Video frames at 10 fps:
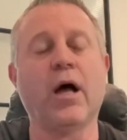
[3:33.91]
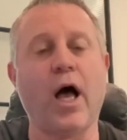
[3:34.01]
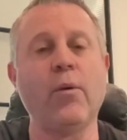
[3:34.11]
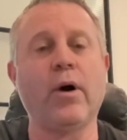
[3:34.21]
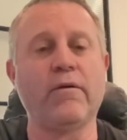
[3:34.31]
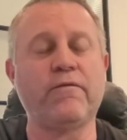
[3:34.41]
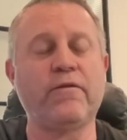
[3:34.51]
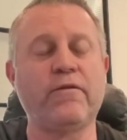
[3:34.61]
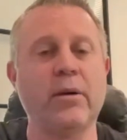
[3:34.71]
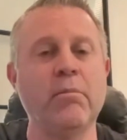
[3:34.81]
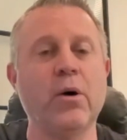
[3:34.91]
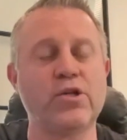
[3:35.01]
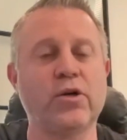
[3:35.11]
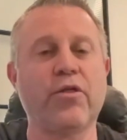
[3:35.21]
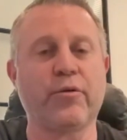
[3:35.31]
Yeah. I want to feel an
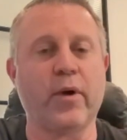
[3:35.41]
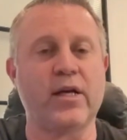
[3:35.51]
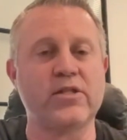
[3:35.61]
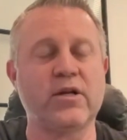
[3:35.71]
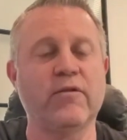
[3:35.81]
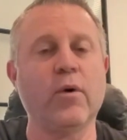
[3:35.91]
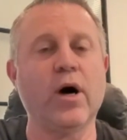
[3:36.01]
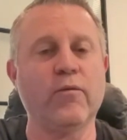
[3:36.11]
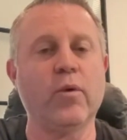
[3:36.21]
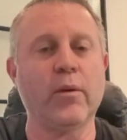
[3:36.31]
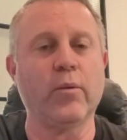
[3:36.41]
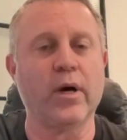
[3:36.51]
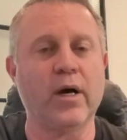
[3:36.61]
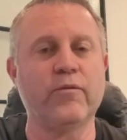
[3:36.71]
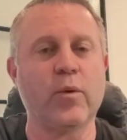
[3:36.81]
emotional thrust of
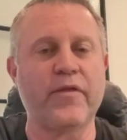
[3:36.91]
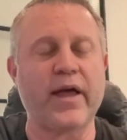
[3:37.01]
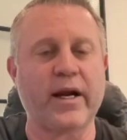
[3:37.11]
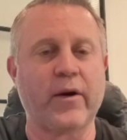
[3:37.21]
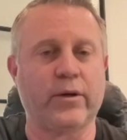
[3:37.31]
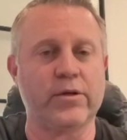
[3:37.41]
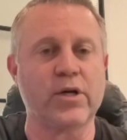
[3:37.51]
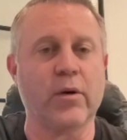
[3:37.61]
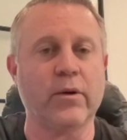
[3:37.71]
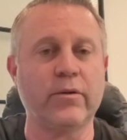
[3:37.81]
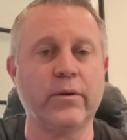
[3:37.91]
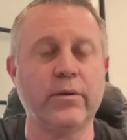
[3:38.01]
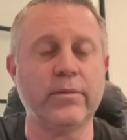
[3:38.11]
what that character is going through.